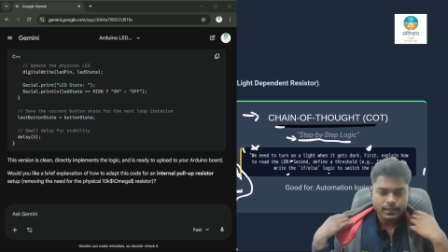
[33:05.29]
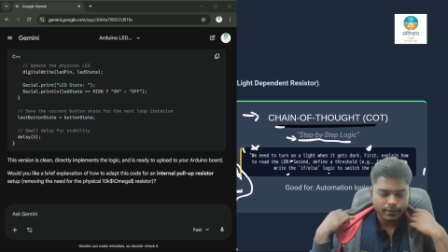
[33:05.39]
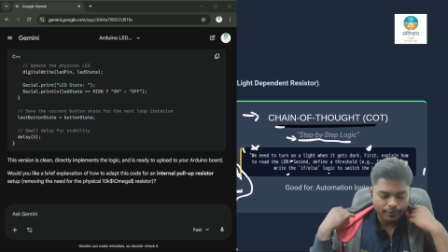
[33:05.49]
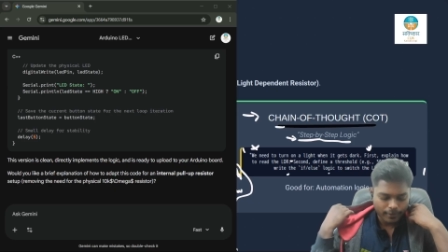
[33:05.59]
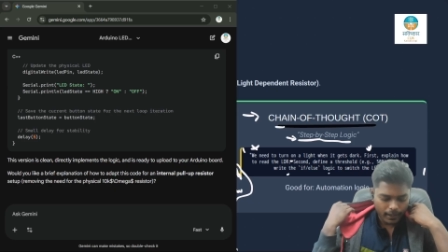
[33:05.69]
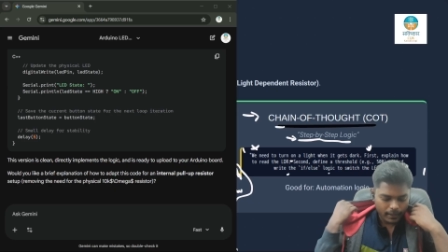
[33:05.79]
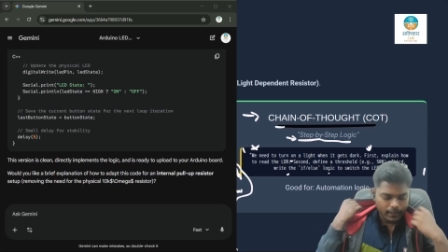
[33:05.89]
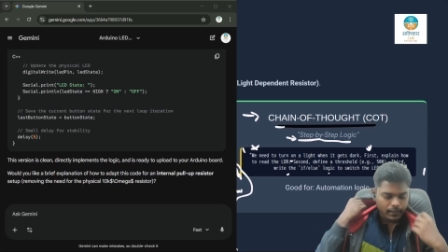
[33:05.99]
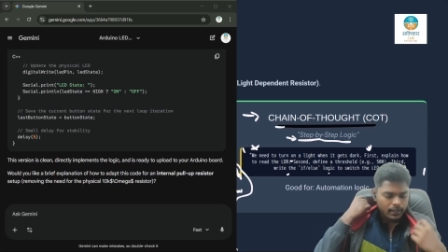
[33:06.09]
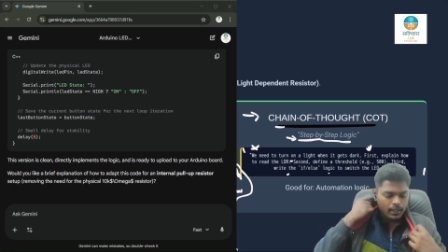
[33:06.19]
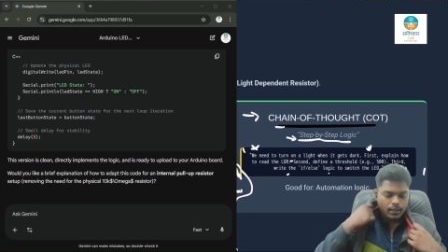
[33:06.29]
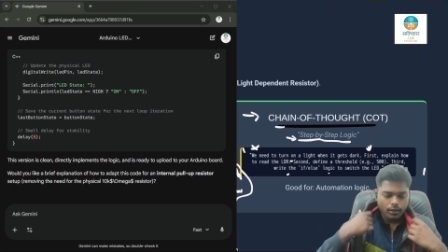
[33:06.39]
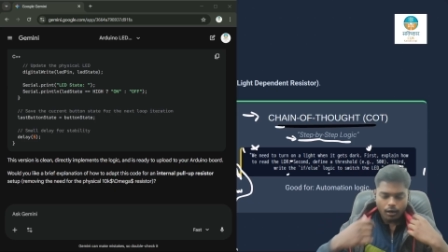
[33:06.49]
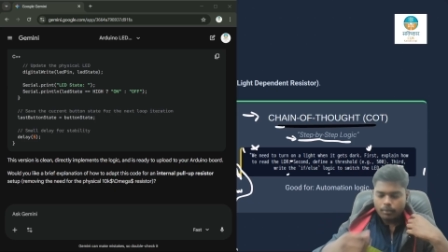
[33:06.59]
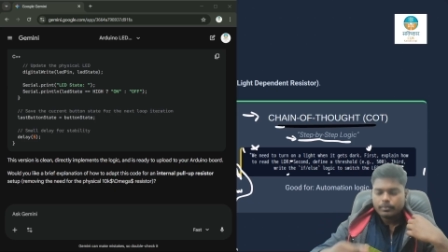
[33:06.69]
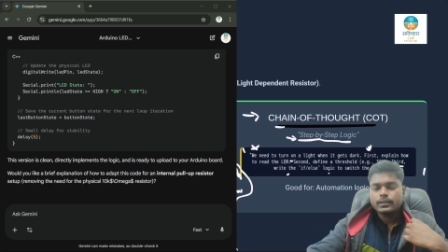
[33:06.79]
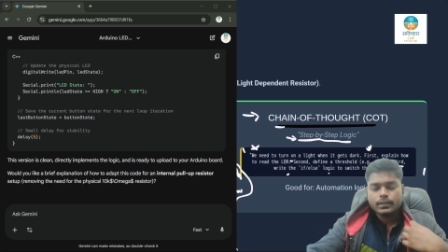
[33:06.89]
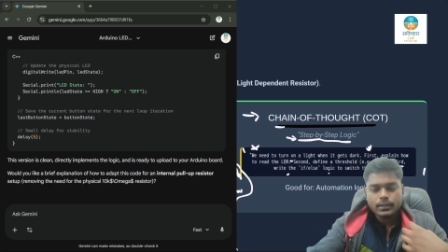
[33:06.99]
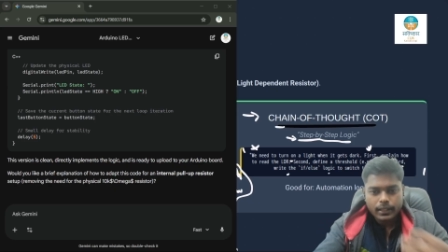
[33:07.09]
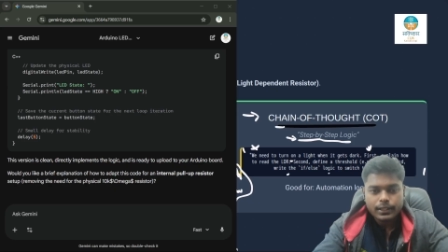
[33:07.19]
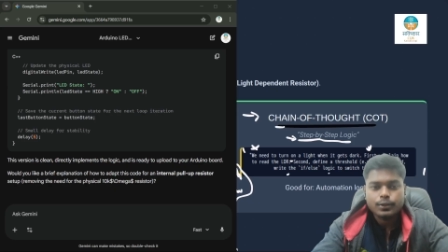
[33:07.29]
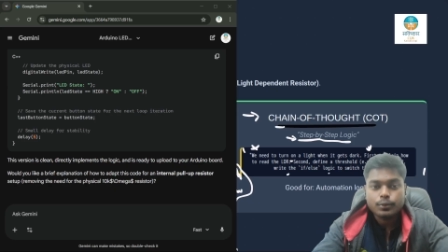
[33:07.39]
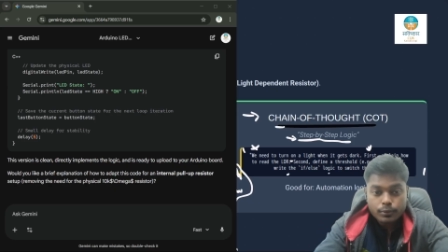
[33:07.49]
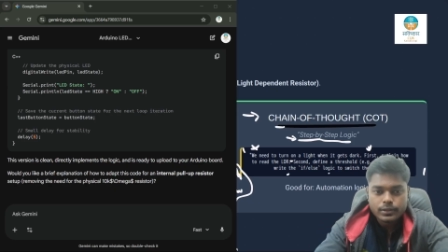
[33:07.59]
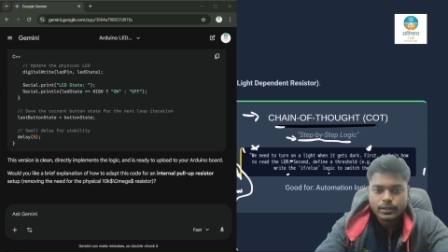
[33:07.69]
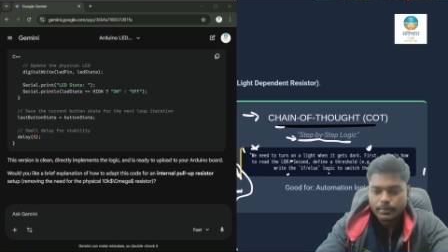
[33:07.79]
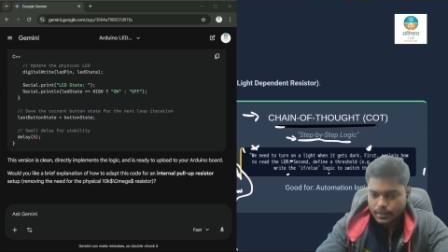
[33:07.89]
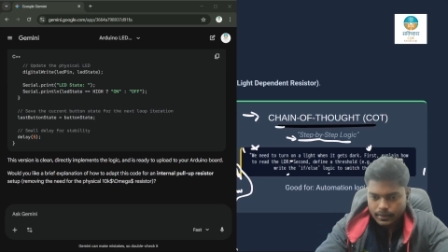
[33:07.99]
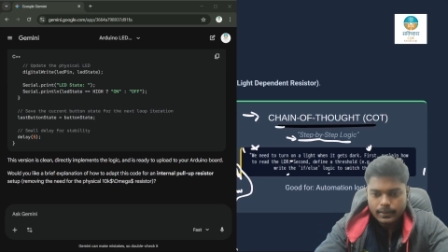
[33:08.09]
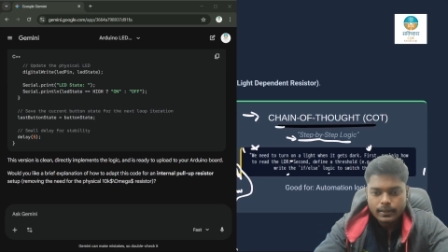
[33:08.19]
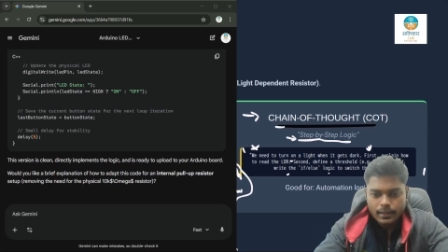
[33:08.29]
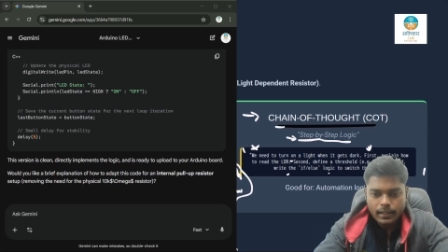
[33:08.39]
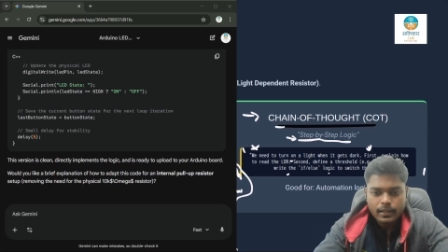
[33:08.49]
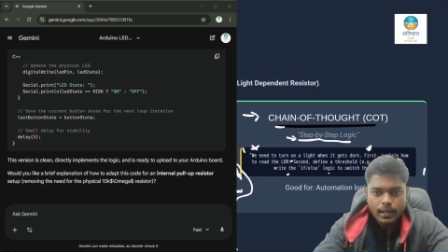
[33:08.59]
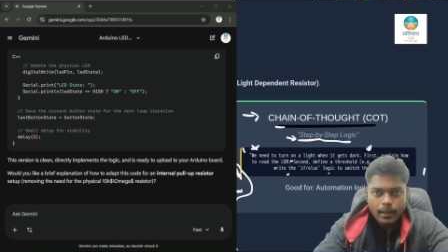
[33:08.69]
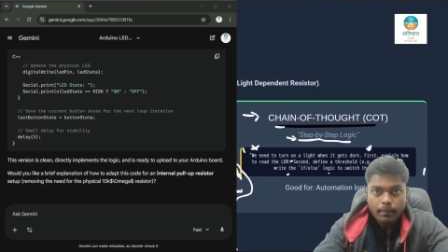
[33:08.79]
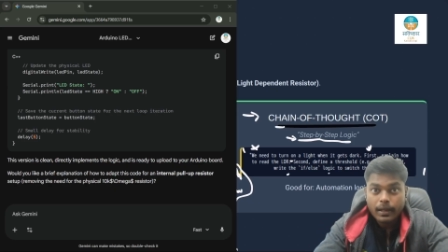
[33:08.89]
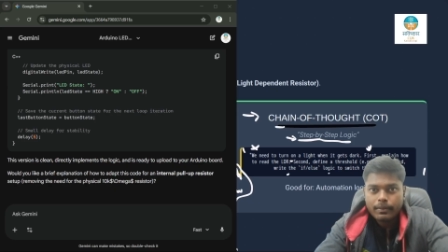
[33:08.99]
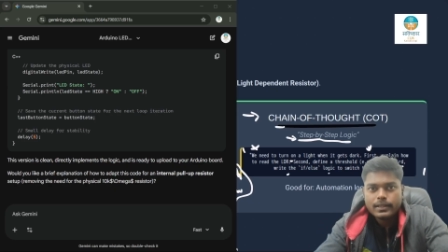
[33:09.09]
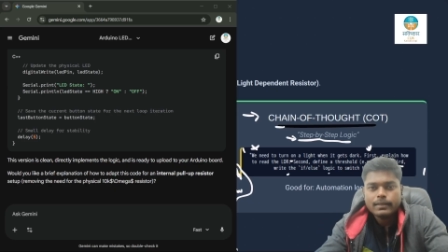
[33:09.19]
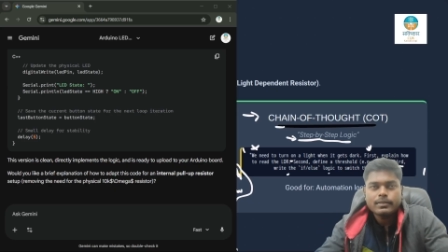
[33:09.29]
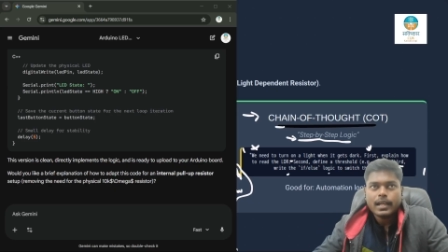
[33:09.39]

It's a very commonly used method, right? Maybe